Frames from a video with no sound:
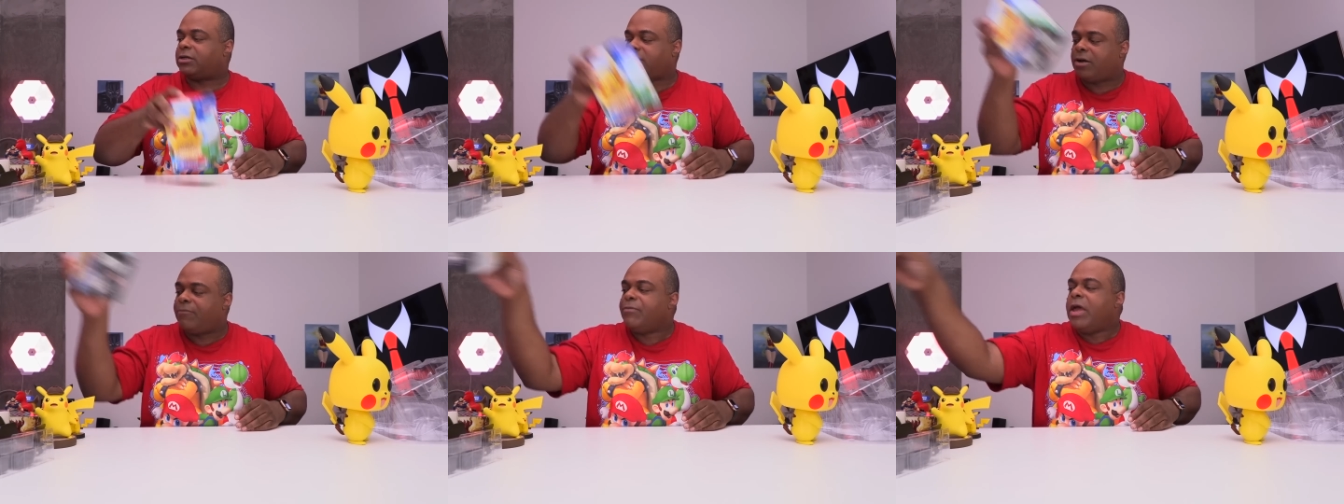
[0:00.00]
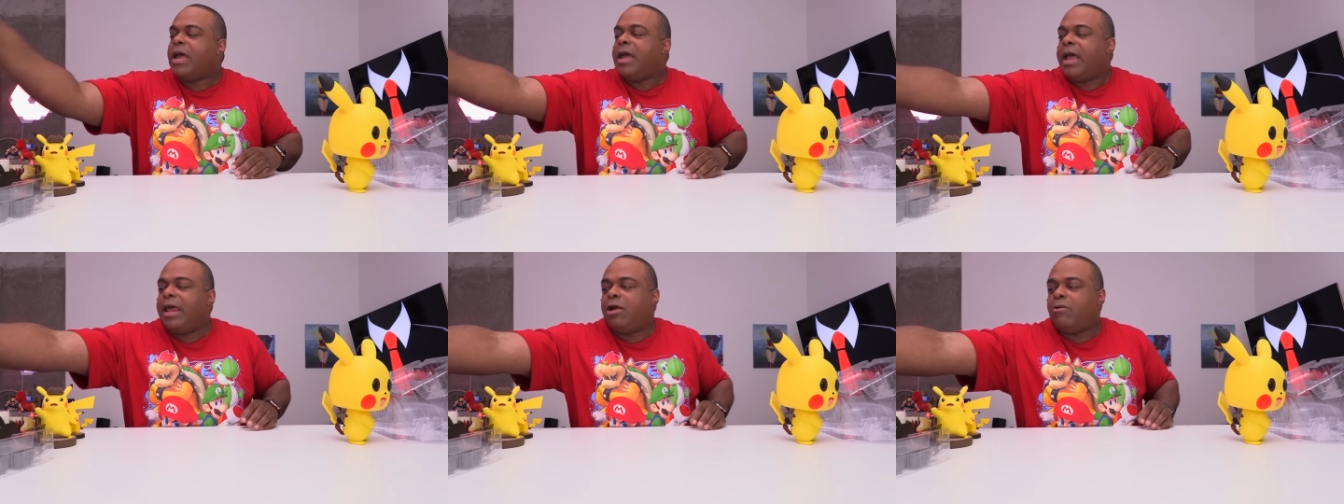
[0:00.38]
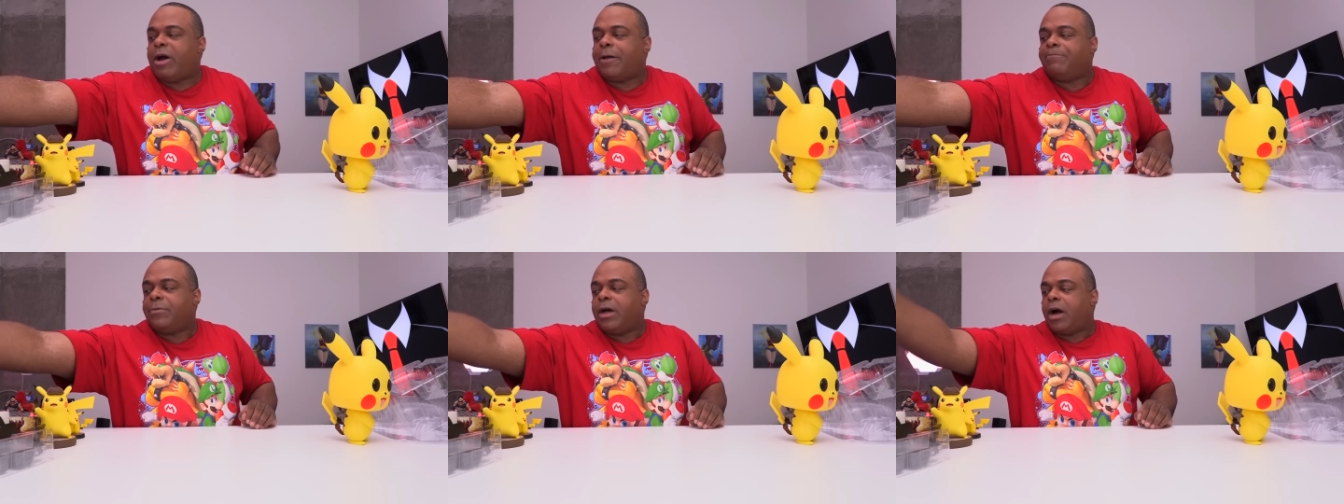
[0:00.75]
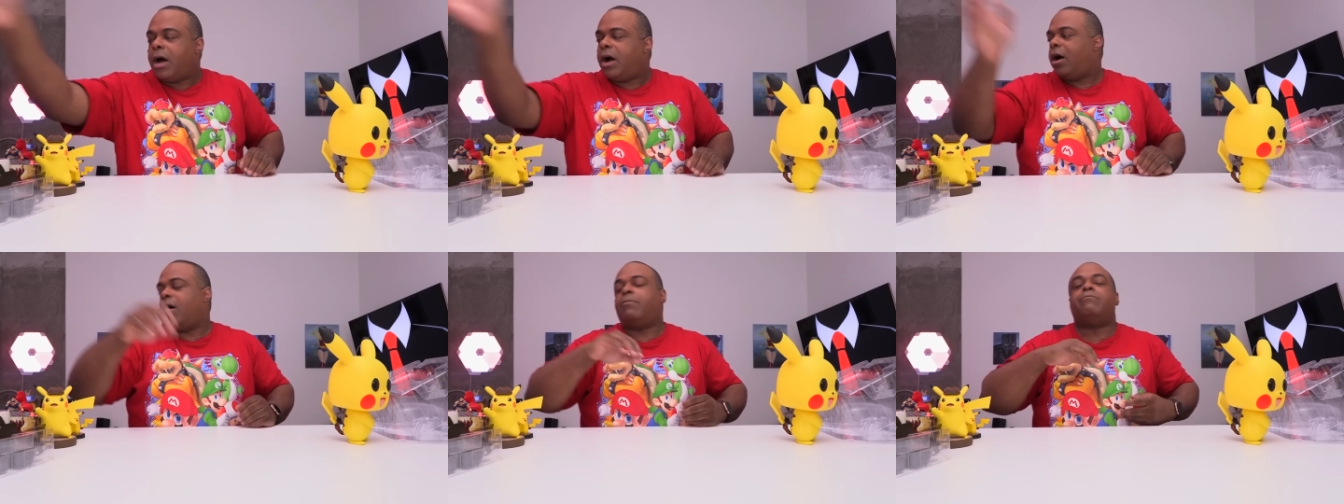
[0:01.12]
So anyway,
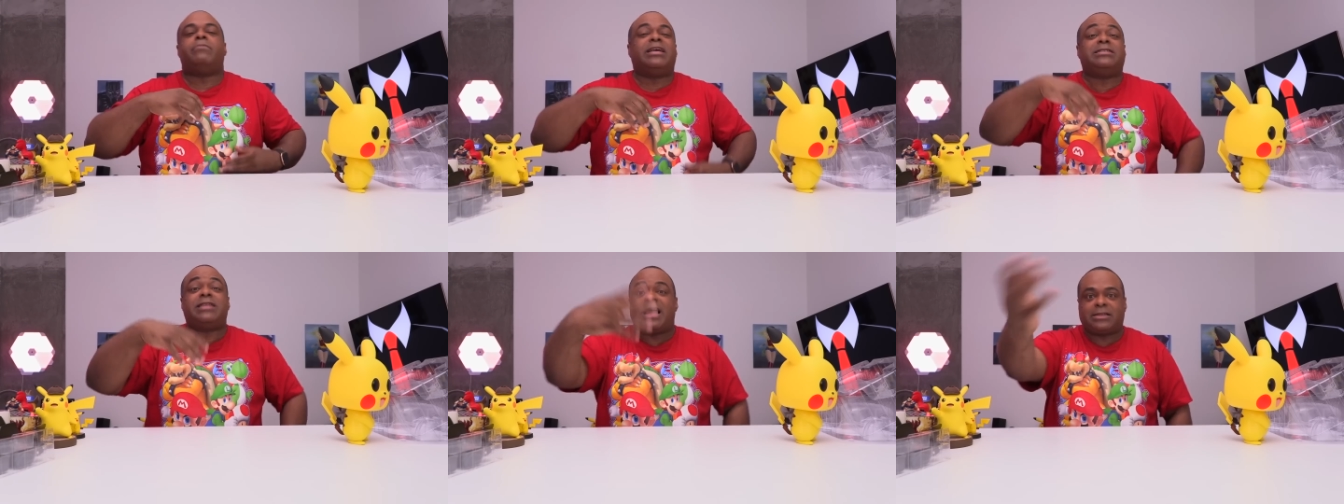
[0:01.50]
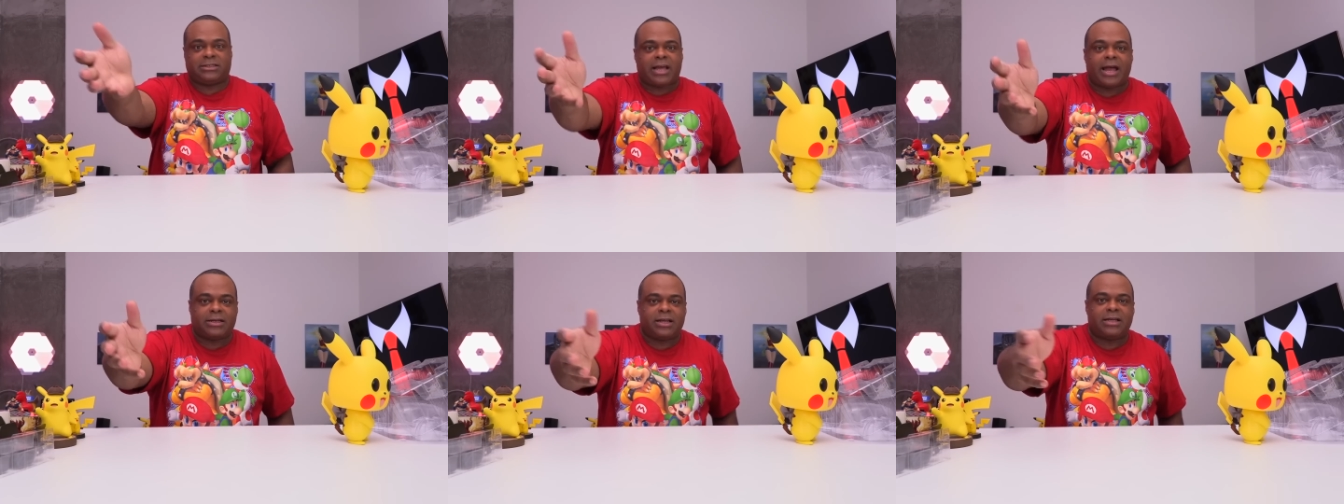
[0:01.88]
uh, it's not science.